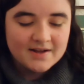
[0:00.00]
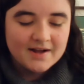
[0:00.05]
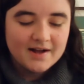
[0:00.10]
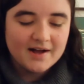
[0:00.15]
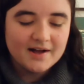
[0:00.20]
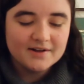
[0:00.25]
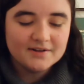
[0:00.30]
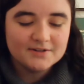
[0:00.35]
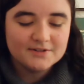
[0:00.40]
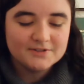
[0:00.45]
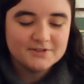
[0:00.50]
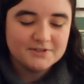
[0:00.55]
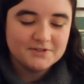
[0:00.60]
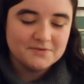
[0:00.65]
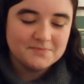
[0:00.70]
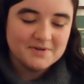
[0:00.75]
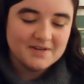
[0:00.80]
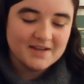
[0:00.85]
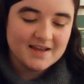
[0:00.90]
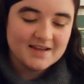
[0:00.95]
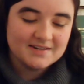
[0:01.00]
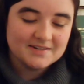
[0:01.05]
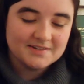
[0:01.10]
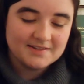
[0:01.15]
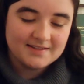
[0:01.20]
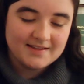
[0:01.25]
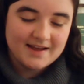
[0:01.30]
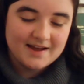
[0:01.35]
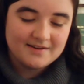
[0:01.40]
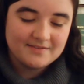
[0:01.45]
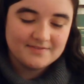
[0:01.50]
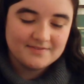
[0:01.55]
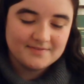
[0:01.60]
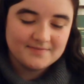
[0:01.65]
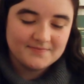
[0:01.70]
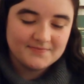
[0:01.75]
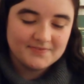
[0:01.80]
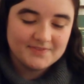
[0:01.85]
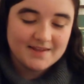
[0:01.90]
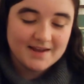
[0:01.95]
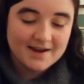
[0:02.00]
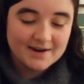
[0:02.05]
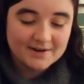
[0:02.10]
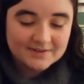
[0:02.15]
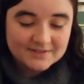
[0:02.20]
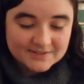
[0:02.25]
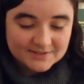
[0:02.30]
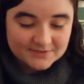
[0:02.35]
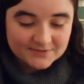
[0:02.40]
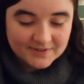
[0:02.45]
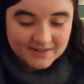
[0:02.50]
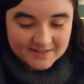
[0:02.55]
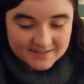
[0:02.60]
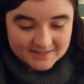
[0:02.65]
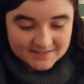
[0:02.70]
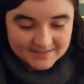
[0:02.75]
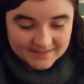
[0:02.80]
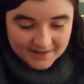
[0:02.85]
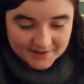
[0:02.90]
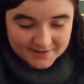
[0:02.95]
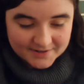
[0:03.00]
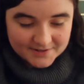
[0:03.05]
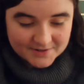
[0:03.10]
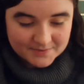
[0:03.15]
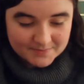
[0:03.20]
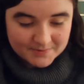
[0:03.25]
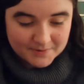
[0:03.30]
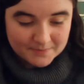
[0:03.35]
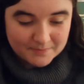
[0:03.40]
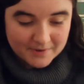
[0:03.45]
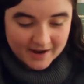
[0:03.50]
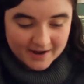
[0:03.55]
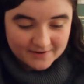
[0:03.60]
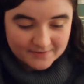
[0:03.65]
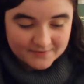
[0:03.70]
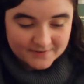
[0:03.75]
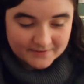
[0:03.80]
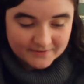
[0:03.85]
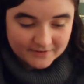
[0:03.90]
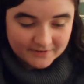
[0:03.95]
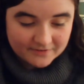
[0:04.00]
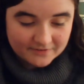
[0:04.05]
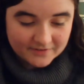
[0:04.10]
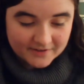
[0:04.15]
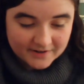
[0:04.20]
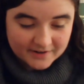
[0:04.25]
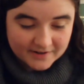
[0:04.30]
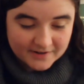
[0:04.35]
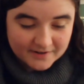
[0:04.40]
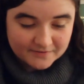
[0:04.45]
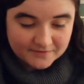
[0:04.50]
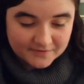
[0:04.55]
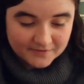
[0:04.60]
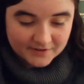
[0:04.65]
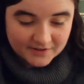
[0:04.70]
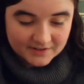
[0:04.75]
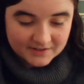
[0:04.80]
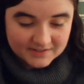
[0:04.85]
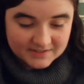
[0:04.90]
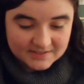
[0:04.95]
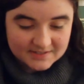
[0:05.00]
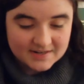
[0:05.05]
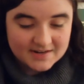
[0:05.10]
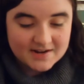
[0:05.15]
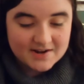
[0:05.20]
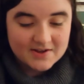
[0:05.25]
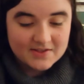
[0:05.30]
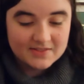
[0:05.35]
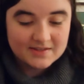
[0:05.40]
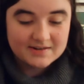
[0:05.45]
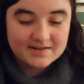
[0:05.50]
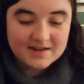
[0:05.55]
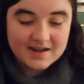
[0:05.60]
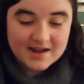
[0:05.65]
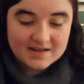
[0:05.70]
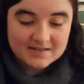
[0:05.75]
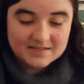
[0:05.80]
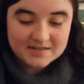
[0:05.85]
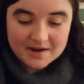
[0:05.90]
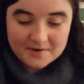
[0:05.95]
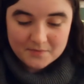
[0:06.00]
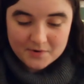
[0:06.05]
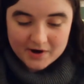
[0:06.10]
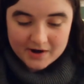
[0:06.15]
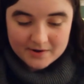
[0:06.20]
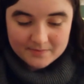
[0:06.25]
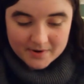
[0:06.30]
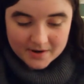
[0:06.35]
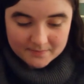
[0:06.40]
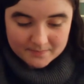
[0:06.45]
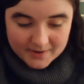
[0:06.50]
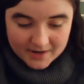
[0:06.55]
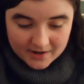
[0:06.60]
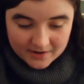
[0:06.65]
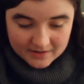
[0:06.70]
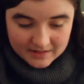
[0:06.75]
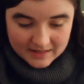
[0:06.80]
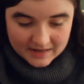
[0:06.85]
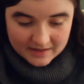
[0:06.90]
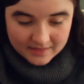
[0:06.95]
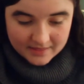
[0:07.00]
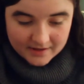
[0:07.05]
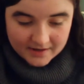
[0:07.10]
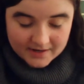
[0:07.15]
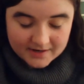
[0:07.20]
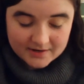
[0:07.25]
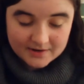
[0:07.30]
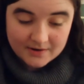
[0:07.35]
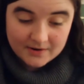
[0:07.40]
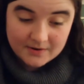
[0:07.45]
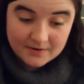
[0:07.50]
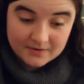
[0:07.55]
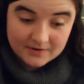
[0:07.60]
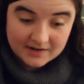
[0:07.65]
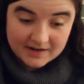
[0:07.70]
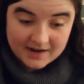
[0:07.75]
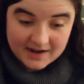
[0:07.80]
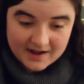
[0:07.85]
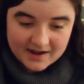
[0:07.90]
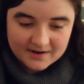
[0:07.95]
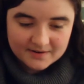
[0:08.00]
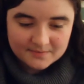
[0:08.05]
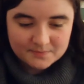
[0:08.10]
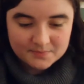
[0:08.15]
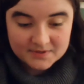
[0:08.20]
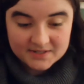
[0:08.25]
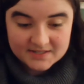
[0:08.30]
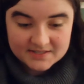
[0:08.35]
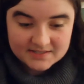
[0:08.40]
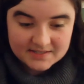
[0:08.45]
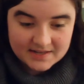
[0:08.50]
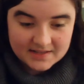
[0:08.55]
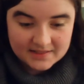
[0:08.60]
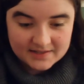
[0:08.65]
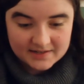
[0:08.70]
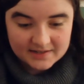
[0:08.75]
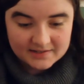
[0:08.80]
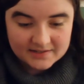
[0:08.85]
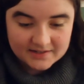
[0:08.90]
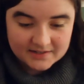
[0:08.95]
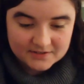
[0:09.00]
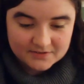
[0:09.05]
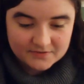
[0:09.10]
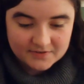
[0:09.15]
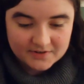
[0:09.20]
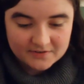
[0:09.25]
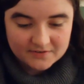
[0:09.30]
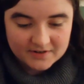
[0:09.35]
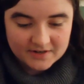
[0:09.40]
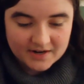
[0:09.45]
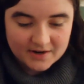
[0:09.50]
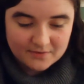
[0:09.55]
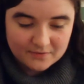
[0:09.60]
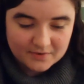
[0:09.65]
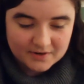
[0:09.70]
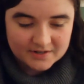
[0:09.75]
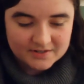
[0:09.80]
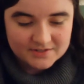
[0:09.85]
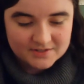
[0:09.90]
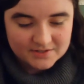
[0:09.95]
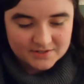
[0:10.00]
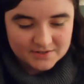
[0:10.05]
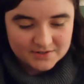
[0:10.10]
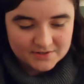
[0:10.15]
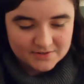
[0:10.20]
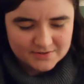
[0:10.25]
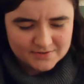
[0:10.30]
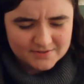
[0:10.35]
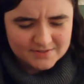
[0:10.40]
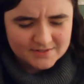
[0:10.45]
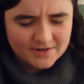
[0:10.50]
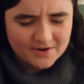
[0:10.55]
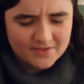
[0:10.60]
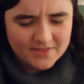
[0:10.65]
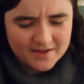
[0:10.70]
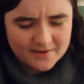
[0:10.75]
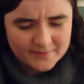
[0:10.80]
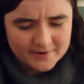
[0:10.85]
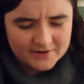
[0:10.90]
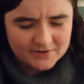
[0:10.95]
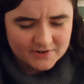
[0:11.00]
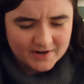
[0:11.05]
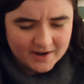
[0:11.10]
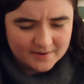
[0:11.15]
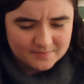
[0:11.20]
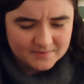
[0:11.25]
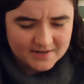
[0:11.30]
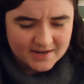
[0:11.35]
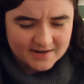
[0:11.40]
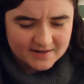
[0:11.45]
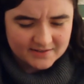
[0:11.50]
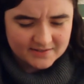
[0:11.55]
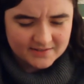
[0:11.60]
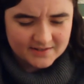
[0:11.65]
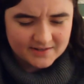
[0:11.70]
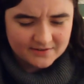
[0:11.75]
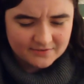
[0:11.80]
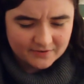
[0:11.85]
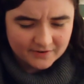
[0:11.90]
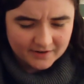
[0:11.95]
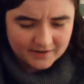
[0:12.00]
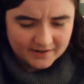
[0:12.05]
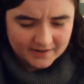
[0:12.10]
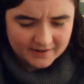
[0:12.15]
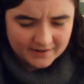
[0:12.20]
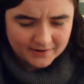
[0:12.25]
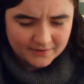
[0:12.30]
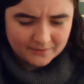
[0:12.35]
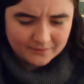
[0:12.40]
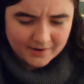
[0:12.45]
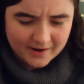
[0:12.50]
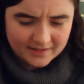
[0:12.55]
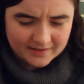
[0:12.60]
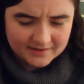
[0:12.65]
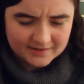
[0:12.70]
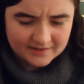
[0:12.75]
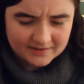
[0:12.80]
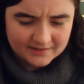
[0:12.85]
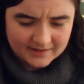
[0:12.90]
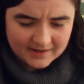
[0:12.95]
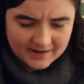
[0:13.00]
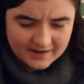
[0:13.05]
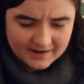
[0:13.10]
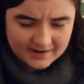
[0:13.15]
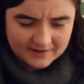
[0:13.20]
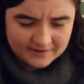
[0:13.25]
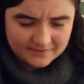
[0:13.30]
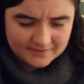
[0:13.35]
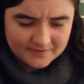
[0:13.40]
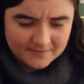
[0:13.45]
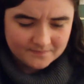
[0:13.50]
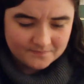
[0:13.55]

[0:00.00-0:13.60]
Uncle, too, began to laugh. "I was afraid to tell you, but my fever flared up first. The day I stopped wearing my belt, I thought, oh God, please let Ling Ling's fever get worse, too. Don't let me drop dead and leave her here well and alive."